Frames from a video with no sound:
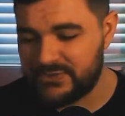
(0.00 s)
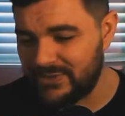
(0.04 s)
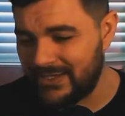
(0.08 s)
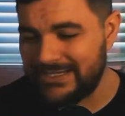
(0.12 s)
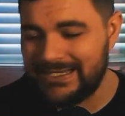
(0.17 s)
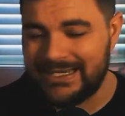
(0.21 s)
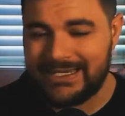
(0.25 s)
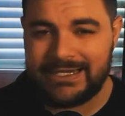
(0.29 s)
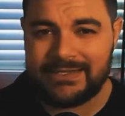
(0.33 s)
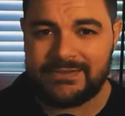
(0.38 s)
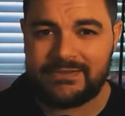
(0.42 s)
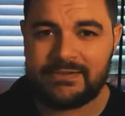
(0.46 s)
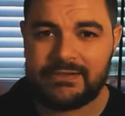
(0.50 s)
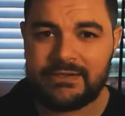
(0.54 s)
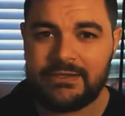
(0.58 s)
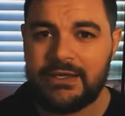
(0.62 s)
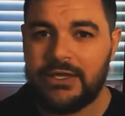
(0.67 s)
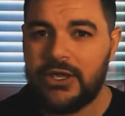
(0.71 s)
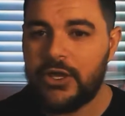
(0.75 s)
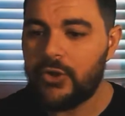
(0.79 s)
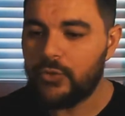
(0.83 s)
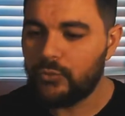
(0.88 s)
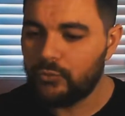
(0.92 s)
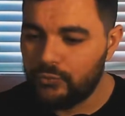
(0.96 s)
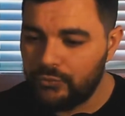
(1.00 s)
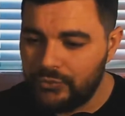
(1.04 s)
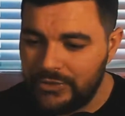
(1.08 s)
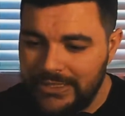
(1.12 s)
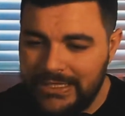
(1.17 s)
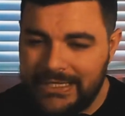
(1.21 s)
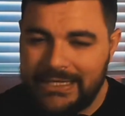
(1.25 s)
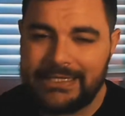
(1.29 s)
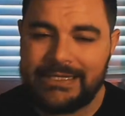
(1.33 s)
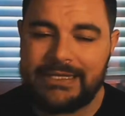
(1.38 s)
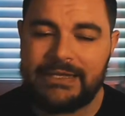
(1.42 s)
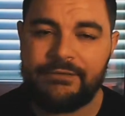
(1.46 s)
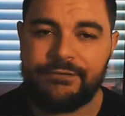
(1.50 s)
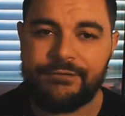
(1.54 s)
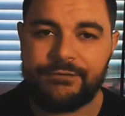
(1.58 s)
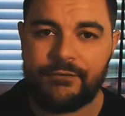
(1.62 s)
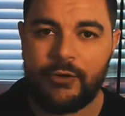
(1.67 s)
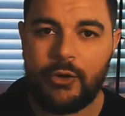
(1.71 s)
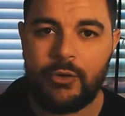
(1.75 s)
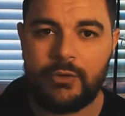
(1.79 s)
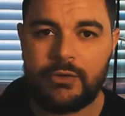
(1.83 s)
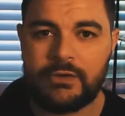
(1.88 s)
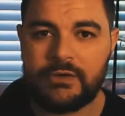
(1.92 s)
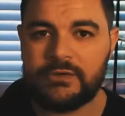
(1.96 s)
So I needed to really
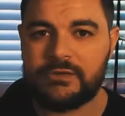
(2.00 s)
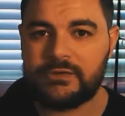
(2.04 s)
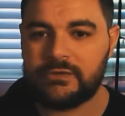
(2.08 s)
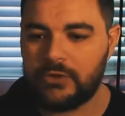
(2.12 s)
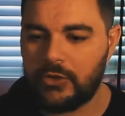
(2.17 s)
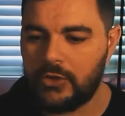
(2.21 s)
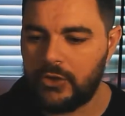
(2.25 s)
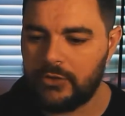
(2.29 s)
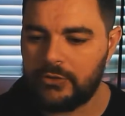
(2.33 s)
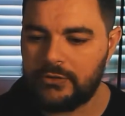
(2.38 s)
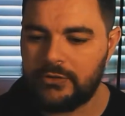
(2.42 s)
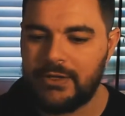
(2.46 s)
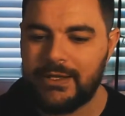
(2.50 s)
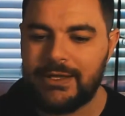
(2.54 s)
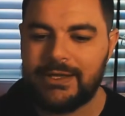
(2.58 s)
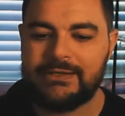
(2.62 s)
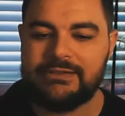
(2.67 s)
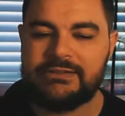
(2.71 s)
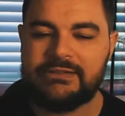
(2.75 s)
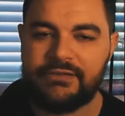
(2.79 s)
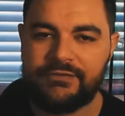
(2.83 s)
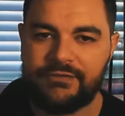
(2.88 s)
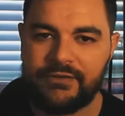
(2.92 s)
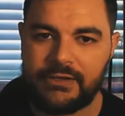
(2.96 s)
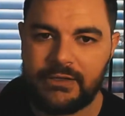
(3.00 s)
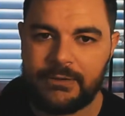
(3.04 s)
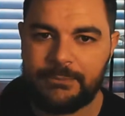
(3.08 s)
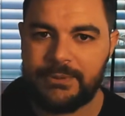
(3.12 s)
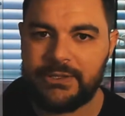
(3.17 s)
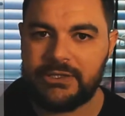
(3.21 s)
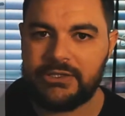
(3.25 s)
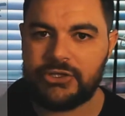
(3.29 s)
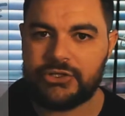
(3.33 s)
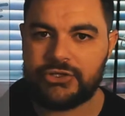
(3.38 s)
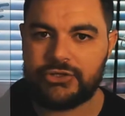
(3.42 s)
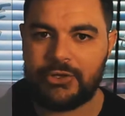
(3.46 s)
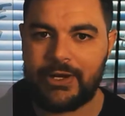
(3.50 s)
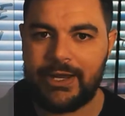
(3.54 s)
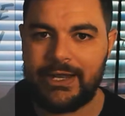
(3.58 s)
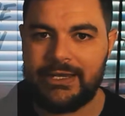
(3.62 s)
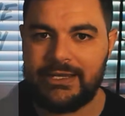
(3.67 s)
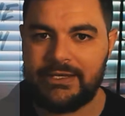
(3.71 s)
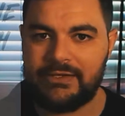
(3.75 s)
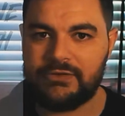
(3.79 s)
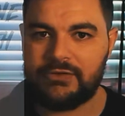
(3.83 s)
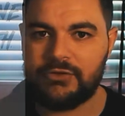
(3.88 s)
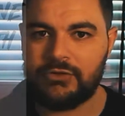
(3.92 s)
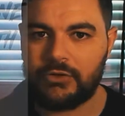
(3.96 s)
focus on developing the
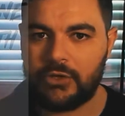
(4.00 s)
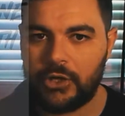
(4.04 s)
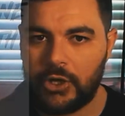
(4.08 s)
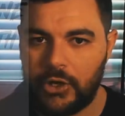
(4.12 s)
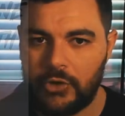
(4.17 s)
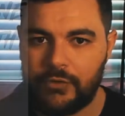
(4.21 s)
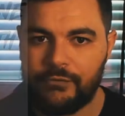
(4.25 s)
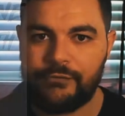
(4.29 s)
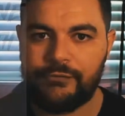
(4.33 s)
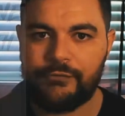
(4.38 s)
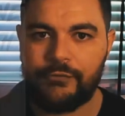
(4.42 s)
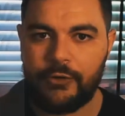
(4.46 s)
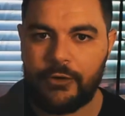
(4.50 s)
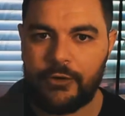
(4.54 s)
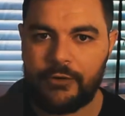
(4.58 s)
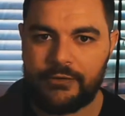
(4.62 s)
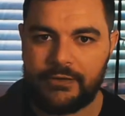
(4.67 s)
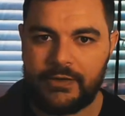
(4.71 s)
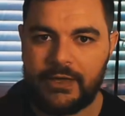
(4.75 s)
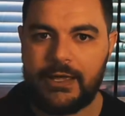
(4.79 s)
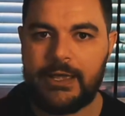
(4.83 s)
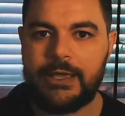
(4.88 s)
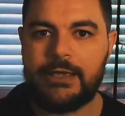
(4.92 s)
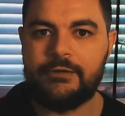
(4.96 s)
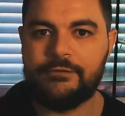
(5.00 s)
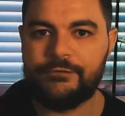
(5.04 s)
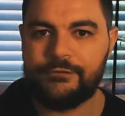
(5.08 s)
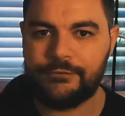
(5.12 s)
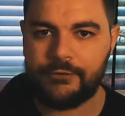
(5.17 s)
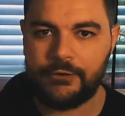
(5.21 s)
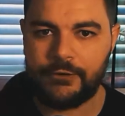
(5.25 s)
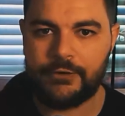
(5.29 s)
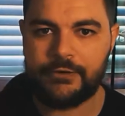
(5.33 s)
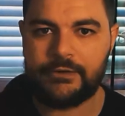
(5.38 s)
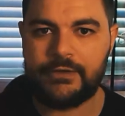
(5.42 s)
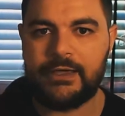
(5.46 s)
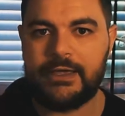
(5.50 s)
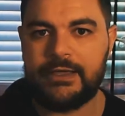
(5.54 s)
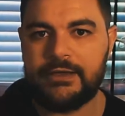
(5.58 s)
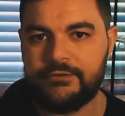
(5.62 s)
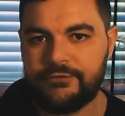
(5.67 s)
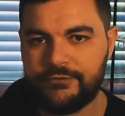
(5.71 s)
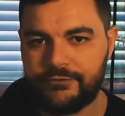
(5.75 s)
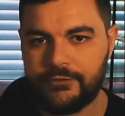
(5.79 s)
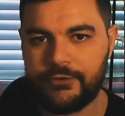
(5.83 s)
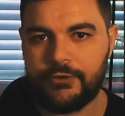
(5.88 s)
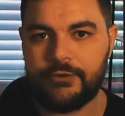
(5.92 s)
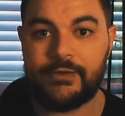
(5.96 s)
training to go further and further
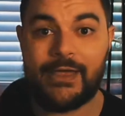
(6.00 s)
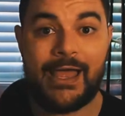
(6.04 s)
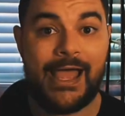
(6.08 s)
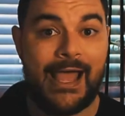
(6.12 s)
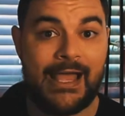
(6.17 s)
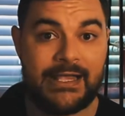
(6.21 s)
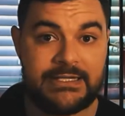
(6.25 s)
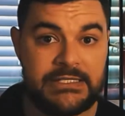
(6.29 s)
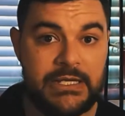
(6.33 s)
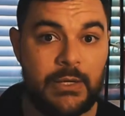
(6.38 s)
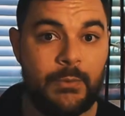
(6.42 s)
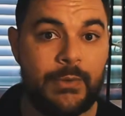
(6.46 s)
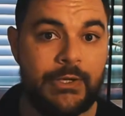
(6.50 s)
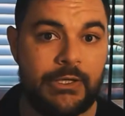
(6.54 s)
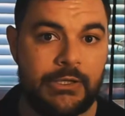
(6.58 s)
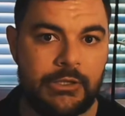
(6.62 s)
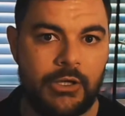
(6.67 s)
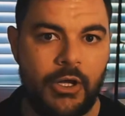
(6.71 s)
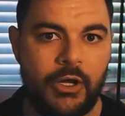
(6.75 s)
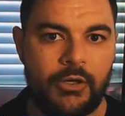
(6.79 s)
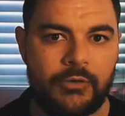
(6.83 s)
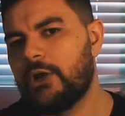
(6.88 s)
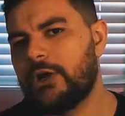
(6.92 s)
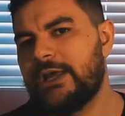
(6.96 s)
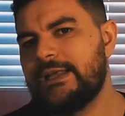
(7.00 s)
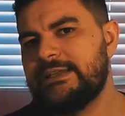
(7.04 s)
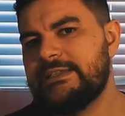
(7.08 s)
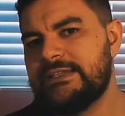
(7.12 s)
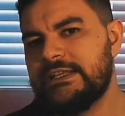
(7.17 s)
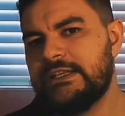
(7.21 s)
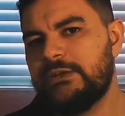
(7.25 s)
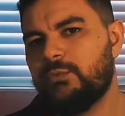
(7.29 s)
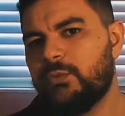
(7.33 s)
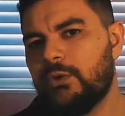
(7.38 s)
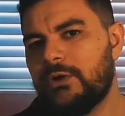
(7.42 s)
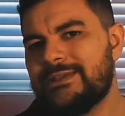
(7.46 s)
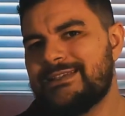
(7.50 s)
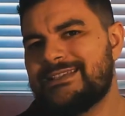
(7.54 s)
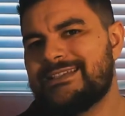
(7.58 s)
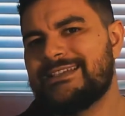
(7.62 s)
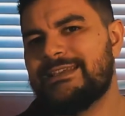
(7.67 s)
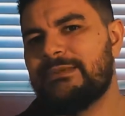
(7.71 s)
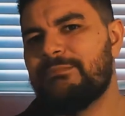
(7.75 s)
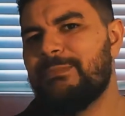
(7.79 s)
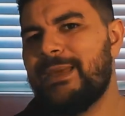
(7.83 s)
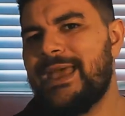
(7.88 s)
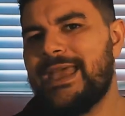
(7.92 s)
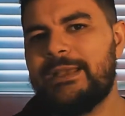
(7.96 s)
and further as I went along. What I did was,
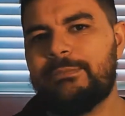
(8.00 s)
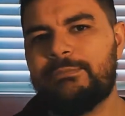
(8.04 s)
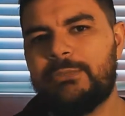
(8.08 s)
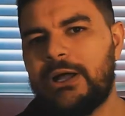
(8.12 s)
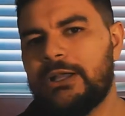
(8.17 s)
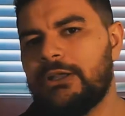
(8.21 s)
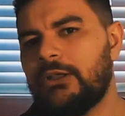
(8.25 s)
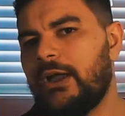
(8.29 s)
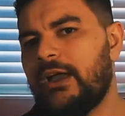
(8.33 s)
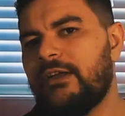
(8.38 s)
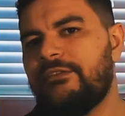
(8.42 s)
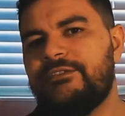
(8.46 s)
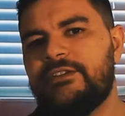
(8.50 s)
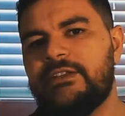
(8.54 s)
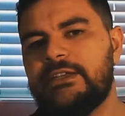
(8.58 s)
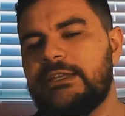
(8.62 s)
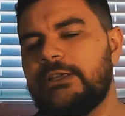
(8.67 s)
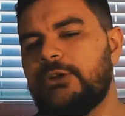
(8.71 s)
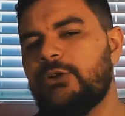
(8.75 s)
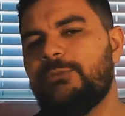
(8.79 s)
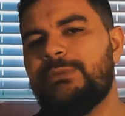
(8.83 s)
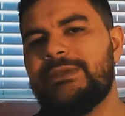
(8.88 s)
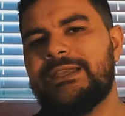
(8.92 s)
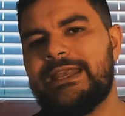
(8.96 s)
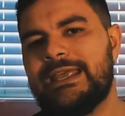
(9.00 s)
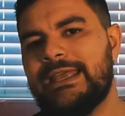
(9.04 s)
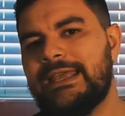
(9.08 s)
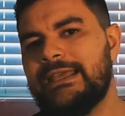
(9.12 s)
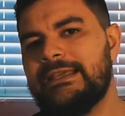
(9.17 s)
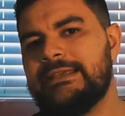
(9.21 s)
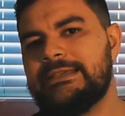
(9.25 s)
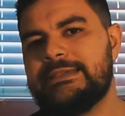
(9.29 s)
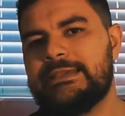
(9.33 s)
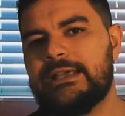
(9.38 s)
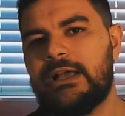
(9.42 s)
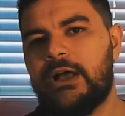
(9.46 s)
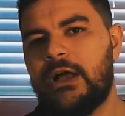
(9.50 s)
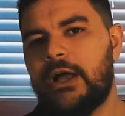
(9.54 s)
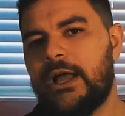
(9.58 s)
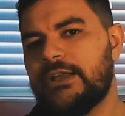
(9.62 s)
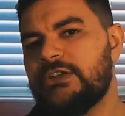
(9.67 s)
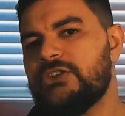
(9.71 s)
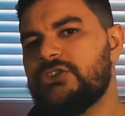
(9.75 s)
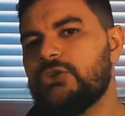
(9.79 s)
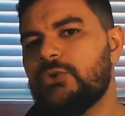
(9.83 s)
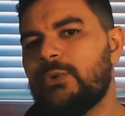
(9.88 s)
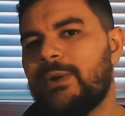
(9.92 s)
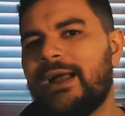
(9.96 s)
to make my life a little bit easier, I
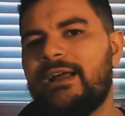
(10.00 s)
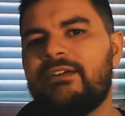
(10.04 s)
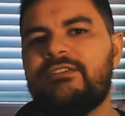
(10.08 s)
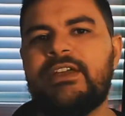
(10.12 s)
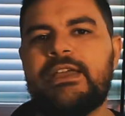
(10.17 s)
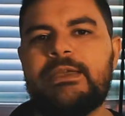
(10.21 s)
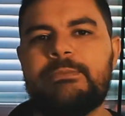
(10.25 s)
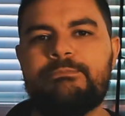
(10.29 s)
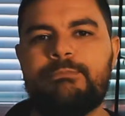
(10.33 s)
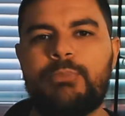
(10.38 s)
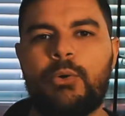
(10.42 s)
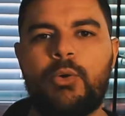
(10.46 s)
do have a